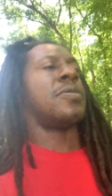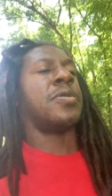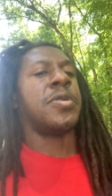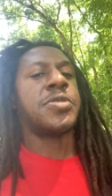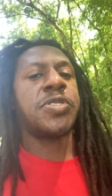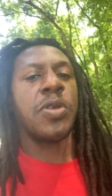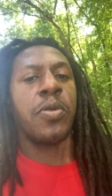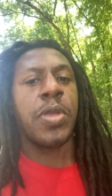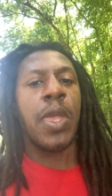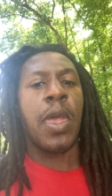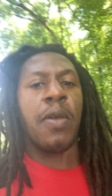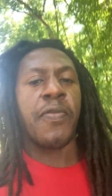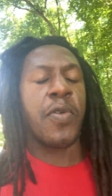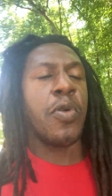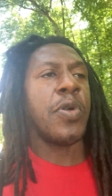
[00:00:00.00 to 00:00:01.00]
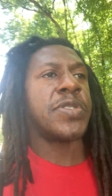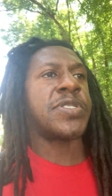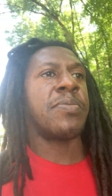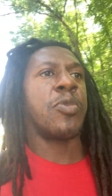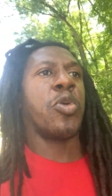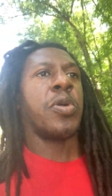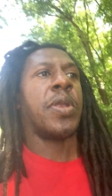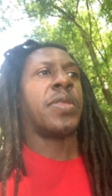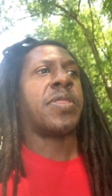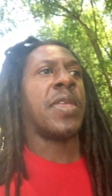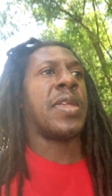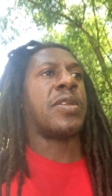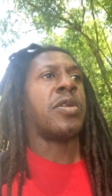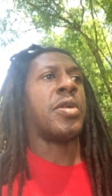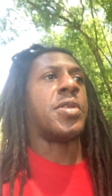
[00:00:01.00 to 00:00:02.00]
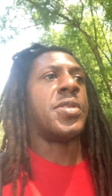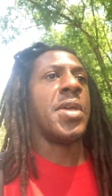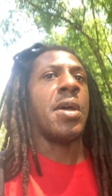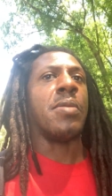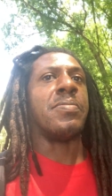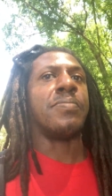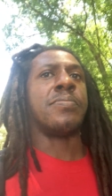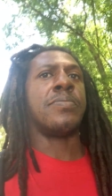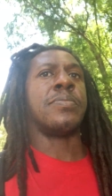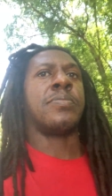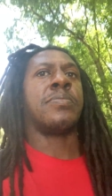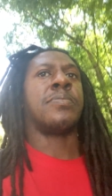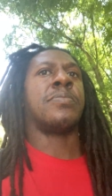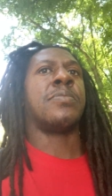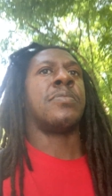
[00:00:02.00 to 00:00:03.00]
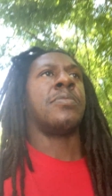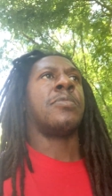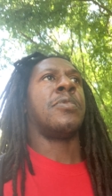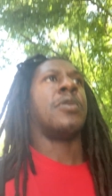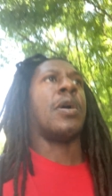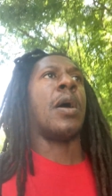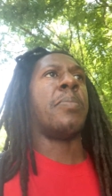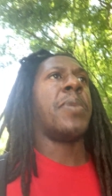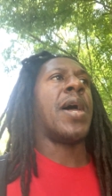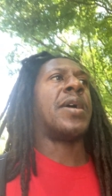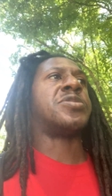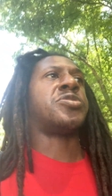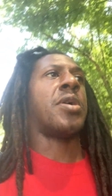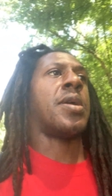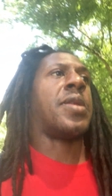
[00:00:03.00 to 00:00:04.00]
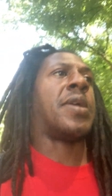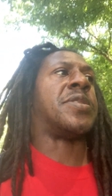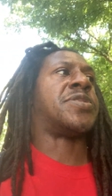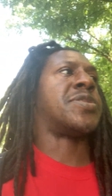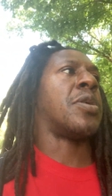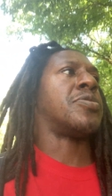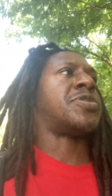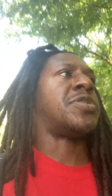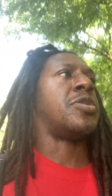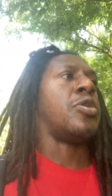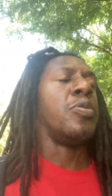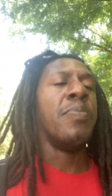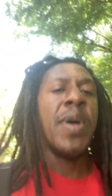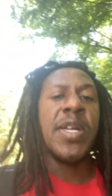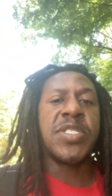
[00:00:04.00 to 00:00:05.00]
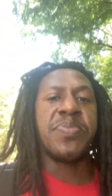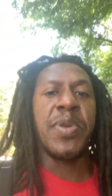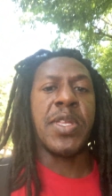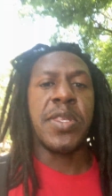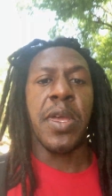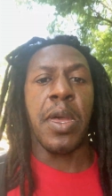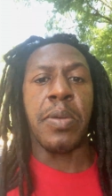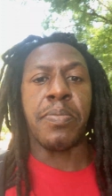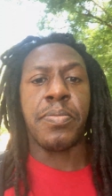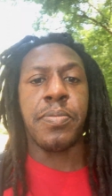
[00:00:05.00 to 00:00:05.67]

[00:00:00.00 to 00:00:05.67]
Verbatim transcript: So yeah, of course I'm going to think you're dumb. I'm not trying to insult you. You must be dumb.